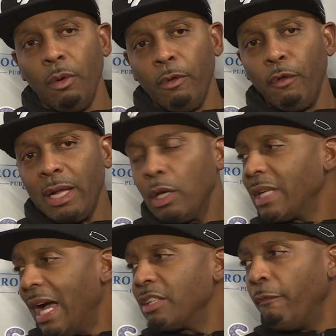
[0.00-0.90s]
I feel like those
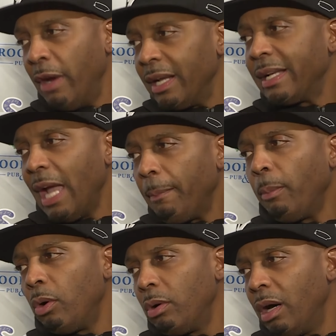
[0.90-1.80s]
guys are very
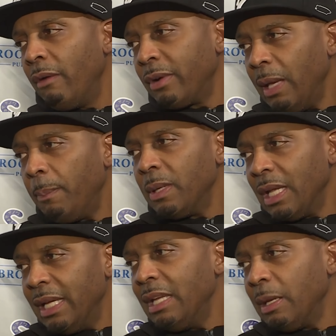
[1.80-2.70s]
capable of keeping the
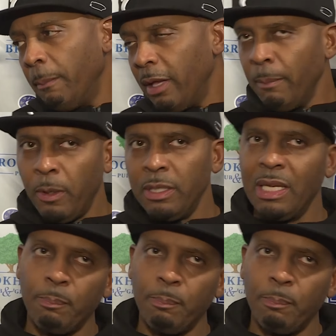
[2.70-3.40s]
lead and putting,